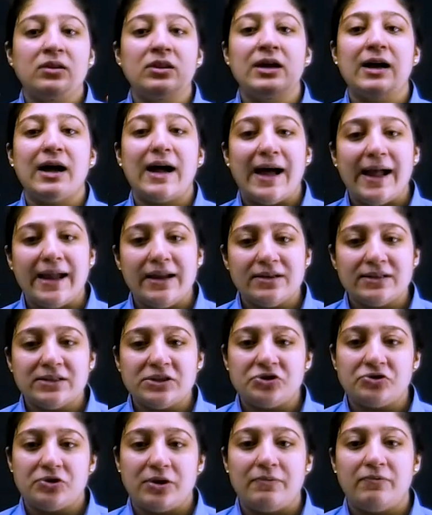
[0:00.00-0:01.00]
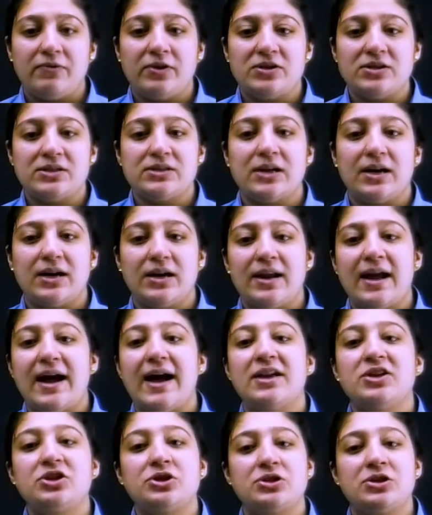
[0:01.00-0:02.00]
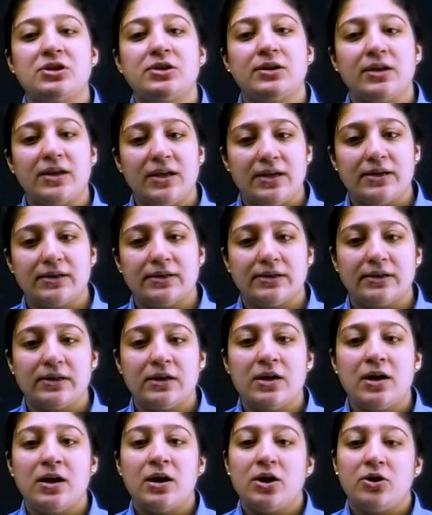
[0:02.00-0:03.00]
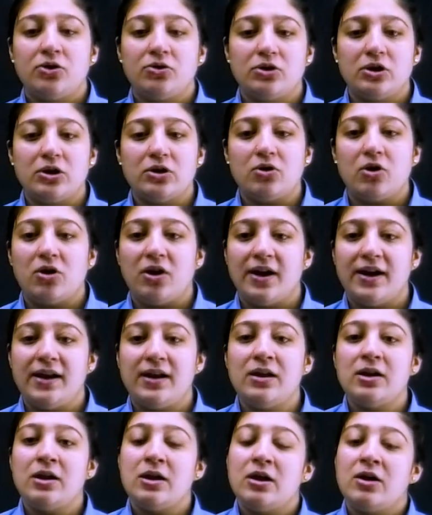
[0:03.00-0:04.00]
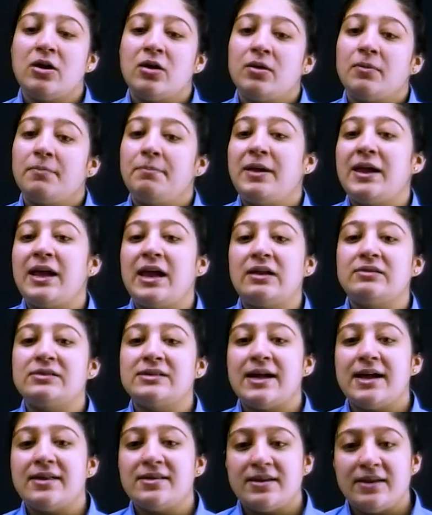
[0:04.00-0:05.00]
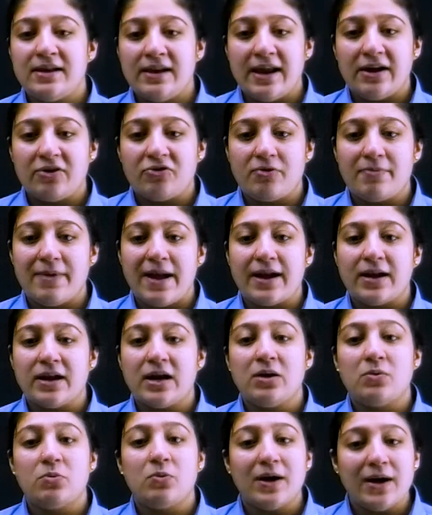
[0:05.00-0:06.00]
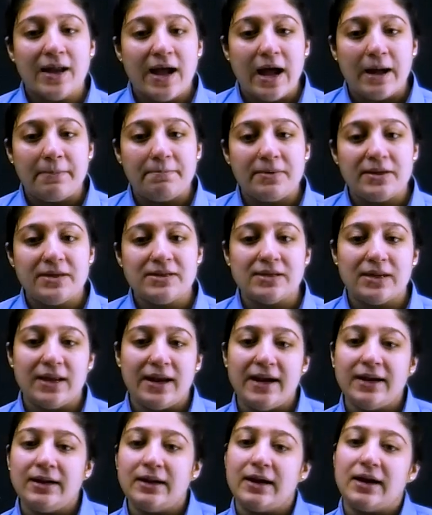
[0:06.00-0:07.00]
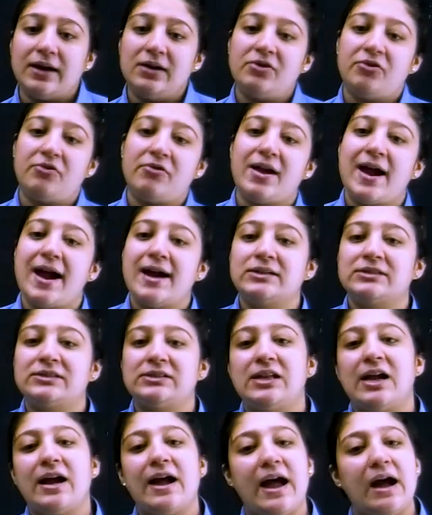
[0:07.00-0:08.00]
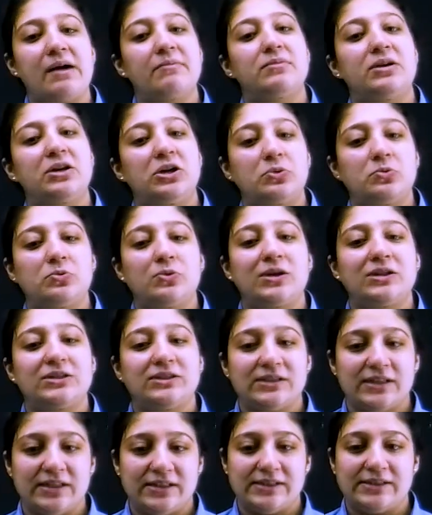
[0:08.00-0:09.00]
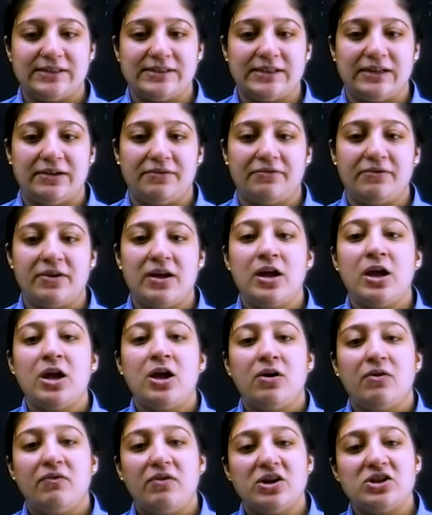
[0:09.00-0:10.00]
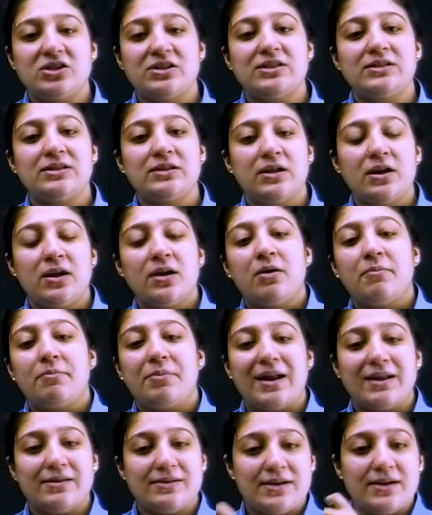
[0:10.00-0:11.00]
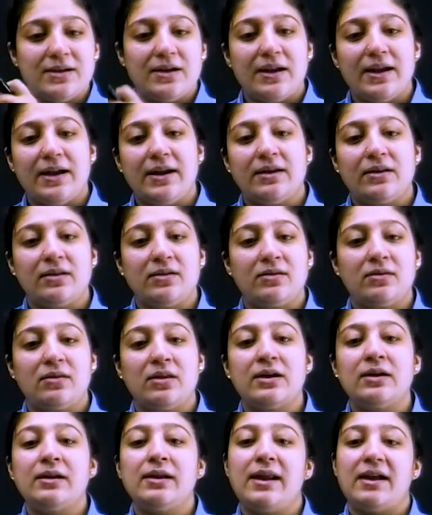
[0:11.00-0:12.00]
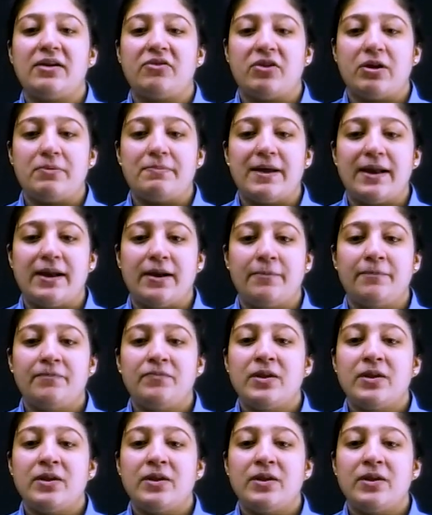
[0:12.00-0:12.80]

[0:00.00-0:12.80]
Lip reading: the iron strip which is attached here to the coil behaves as an electromagnet, what happens? It attracts the hammer towards itself, which is present in the electric bell.